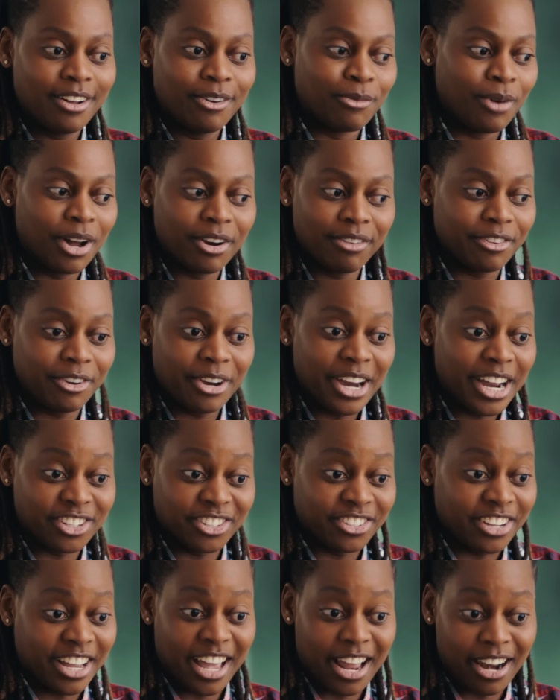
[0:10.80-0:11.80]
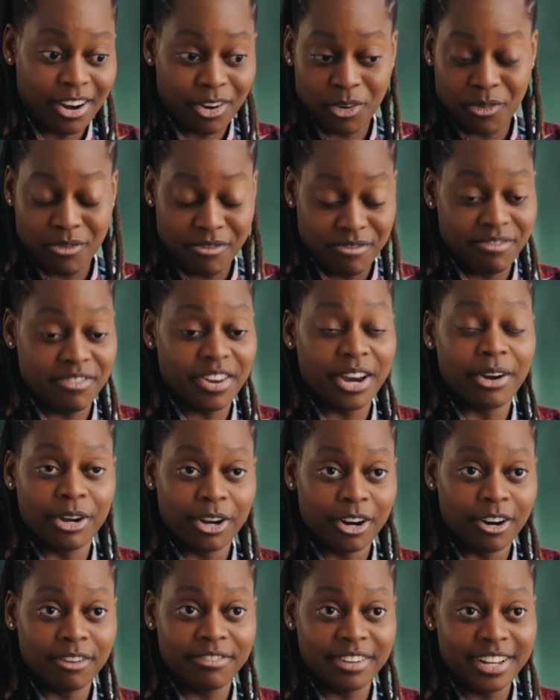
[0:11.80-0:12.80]
One of the reactions I get very
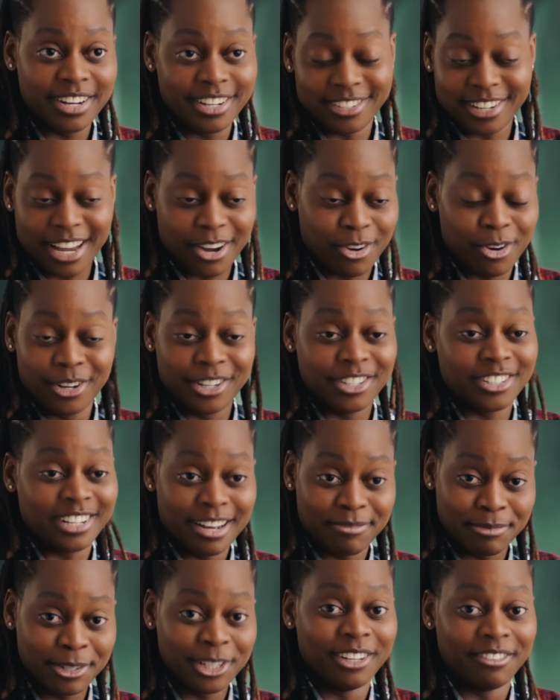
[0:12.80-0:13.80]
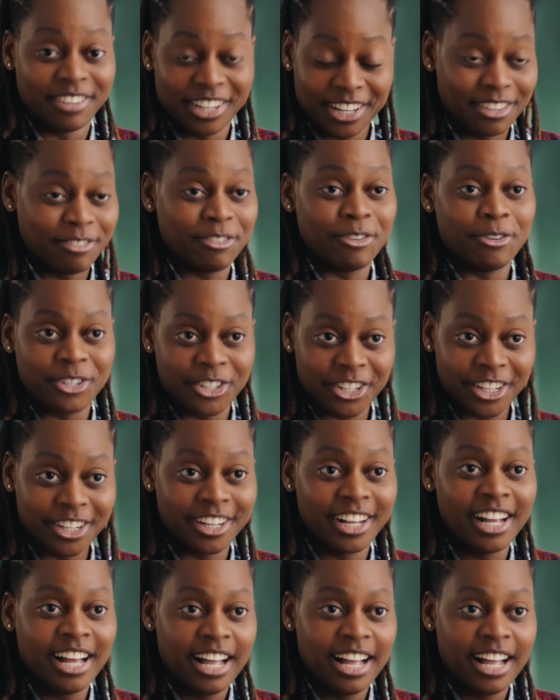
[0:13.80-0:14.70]
often is like, holy snap, you're living in the future.